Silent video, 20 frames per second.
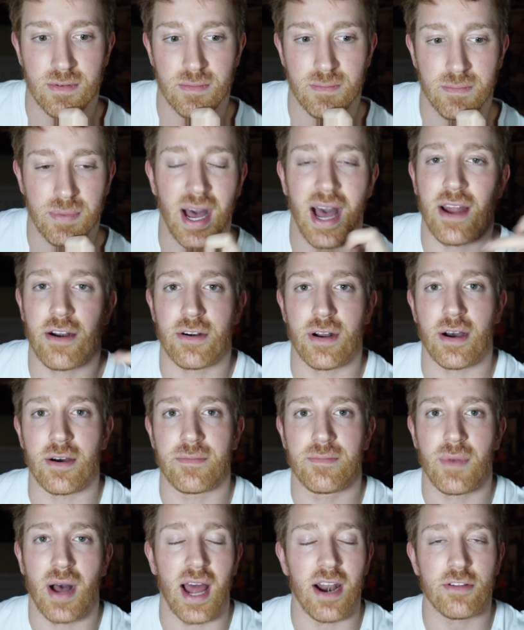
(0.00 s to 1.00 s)
But I don't know.
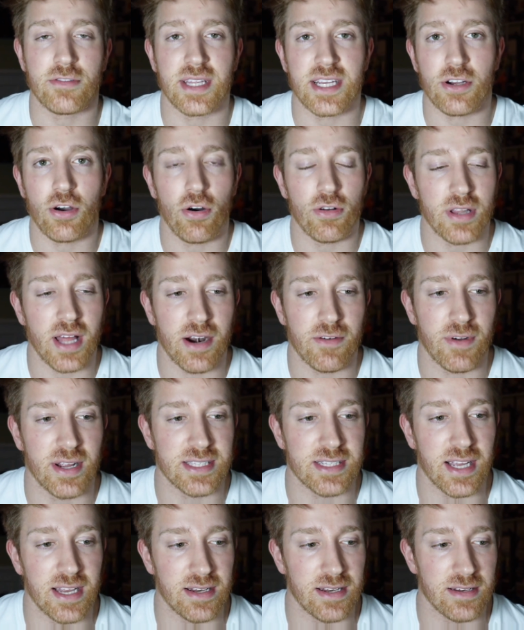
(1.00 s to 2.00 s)
I don't think whole lotta red's
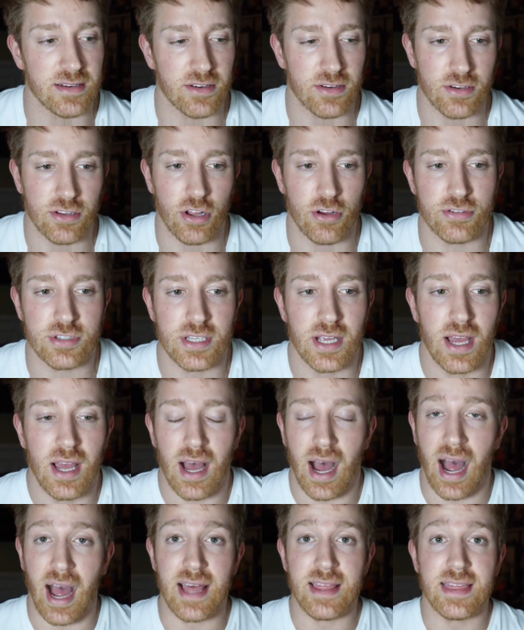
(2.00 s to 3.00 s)
getting close.
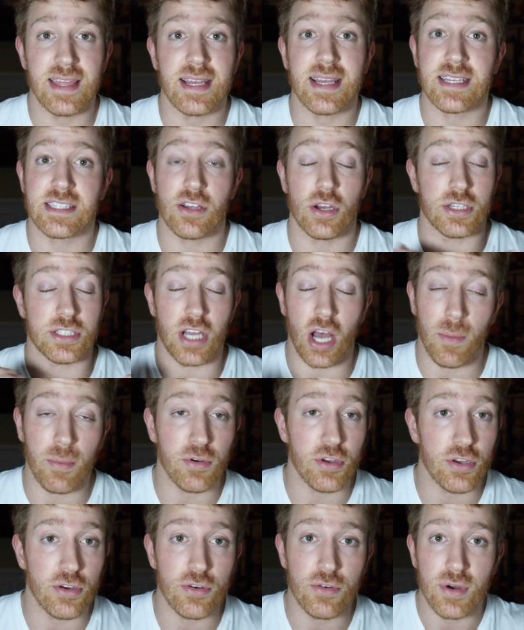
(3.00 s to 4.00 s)
I think it's a
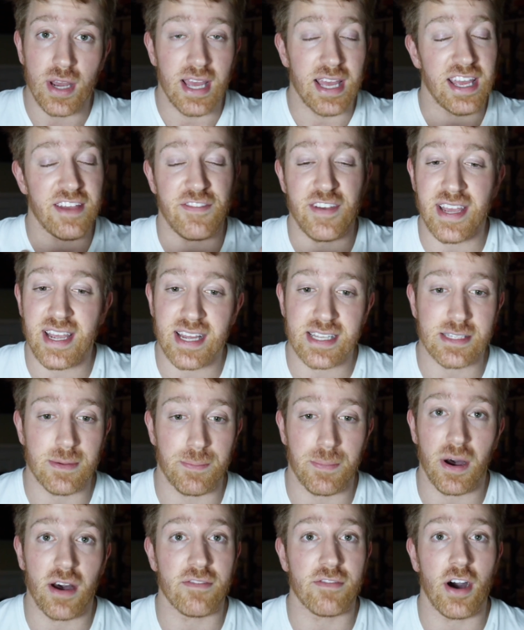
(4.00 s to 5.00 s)
W if he gets
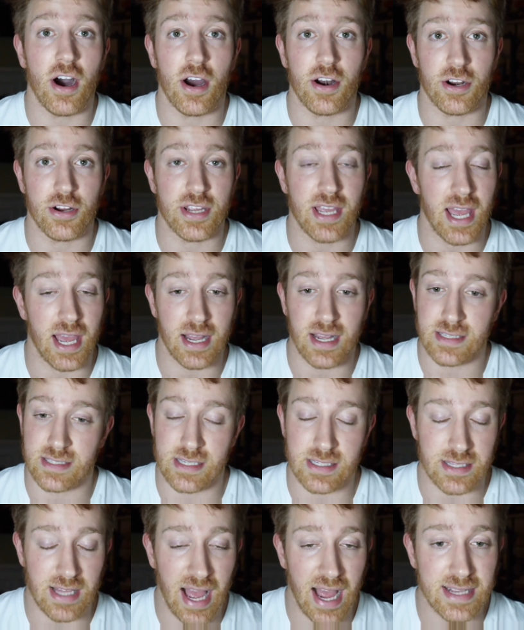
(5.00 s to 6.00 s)
above 100k because
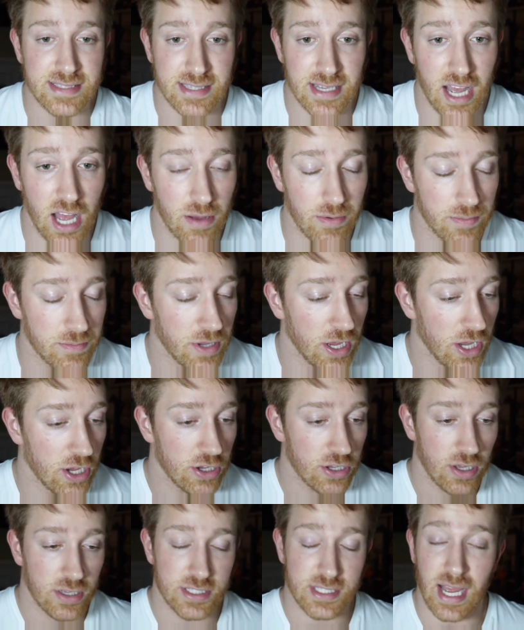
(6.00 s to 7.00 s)
his last album,
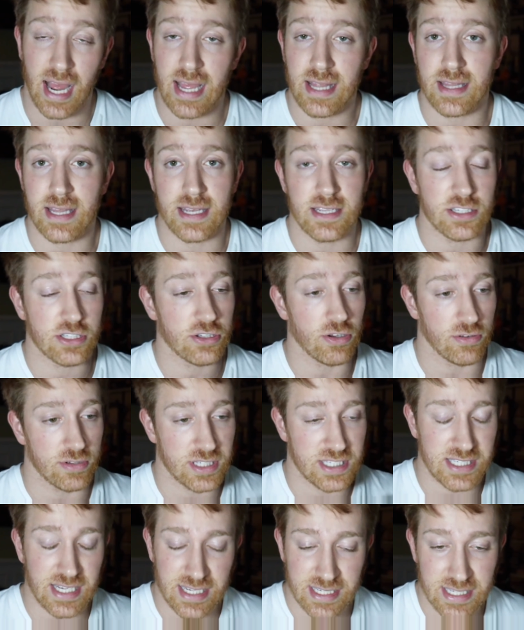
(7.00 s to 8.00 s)
Die Lit, sold
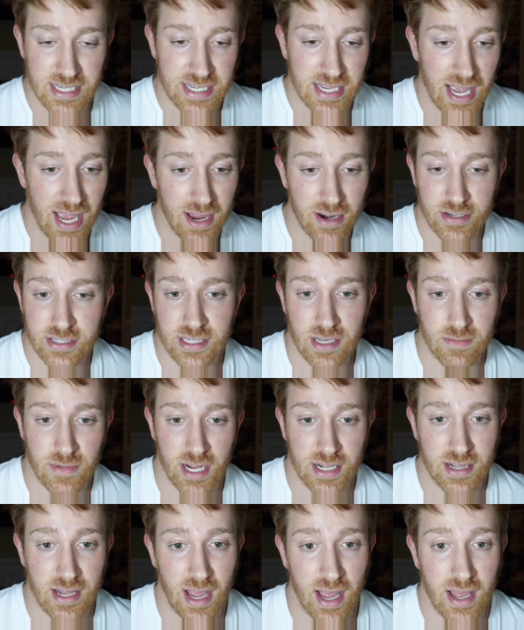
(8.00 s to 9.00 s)
60k or something
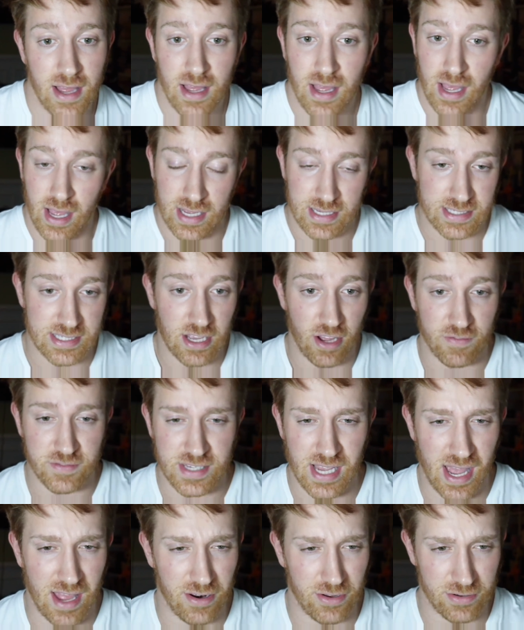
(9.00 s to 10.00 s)
like that.
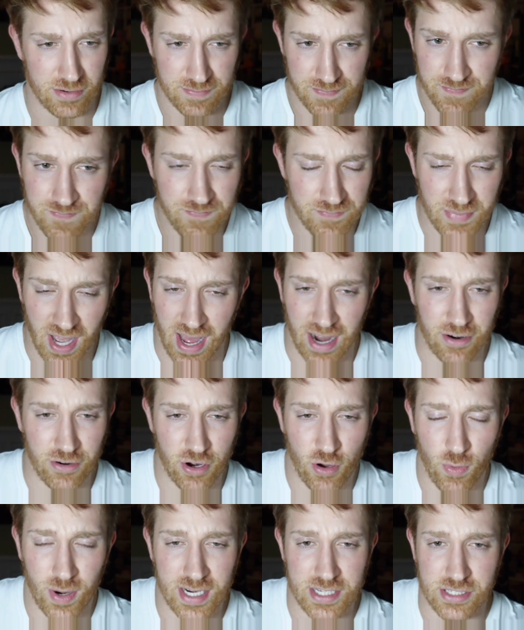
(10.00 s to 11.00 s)
Self-titled, I don't
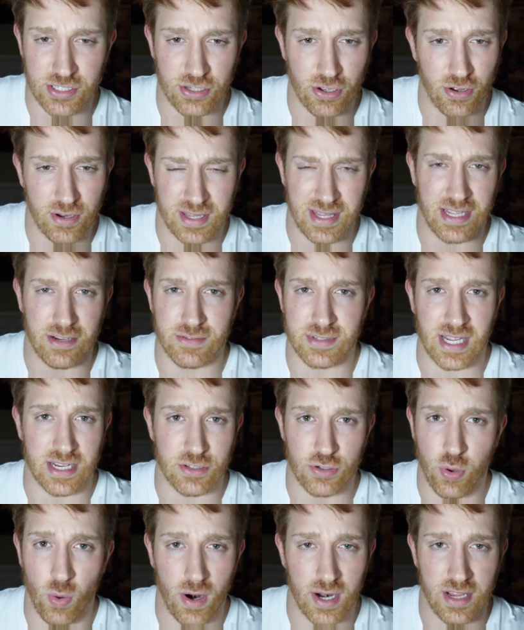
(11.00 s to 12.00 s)
know what it sold. I think it was like
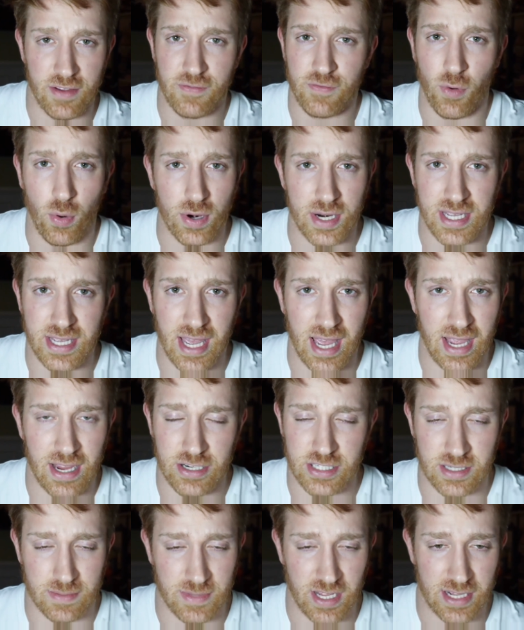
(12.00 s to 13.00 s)
20, 40k or
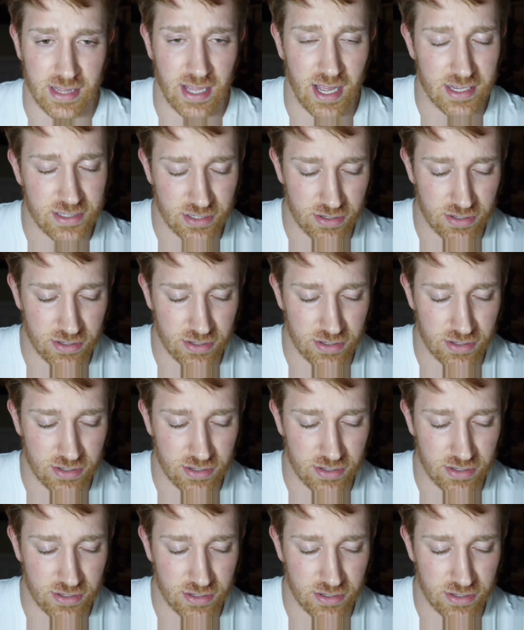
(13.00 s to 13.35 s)
something like that.